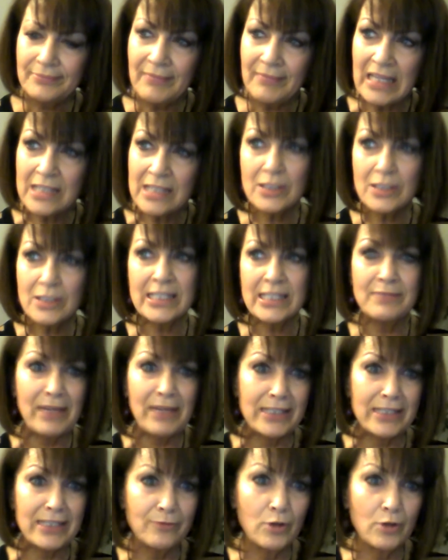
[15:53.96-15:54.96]
So let's
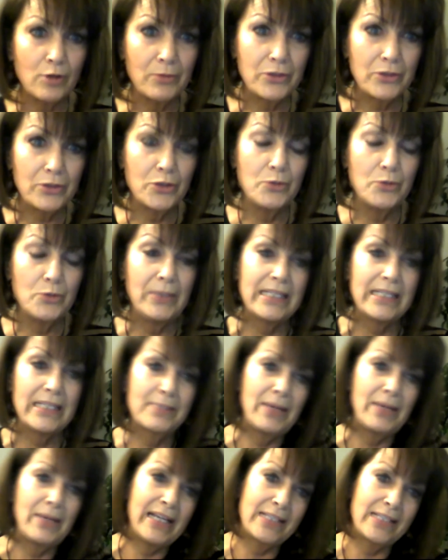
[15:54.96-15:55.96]
fast forward 2
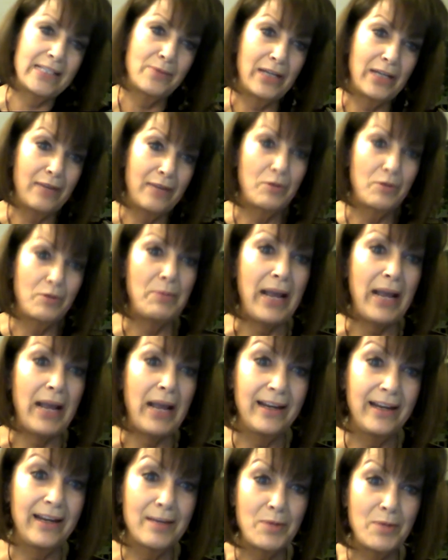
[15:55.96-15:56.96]
weeks. My husband and I were
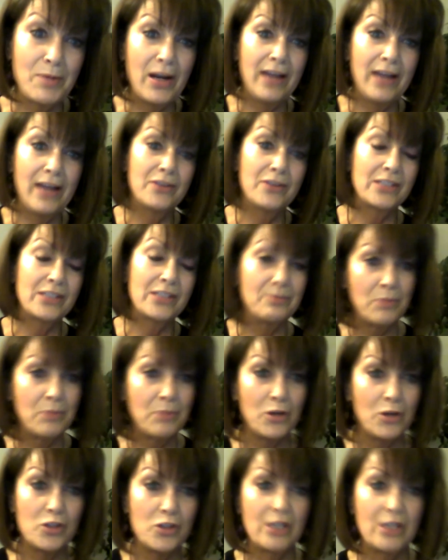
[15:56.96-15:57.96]
packing up our house and
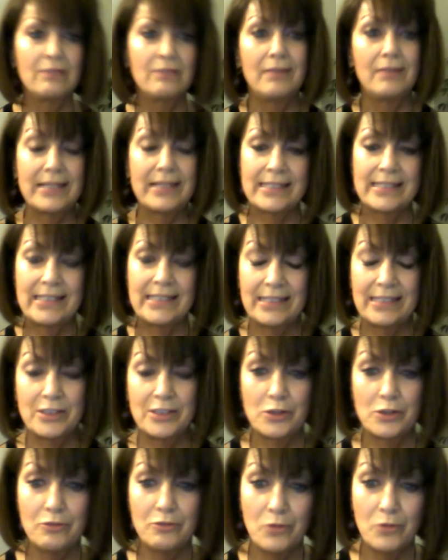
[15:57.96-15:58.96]
purging closets and
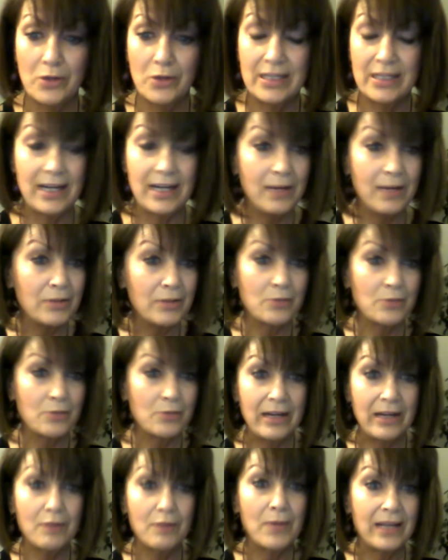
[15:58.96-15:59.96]
so forth. And I was
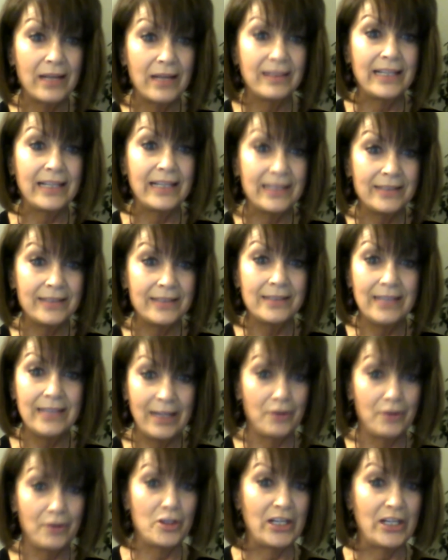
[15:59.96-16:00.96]
running around like the
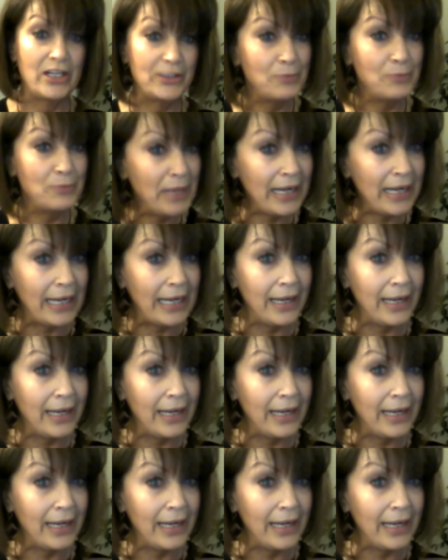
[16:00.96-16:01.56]
Energizer Bunny.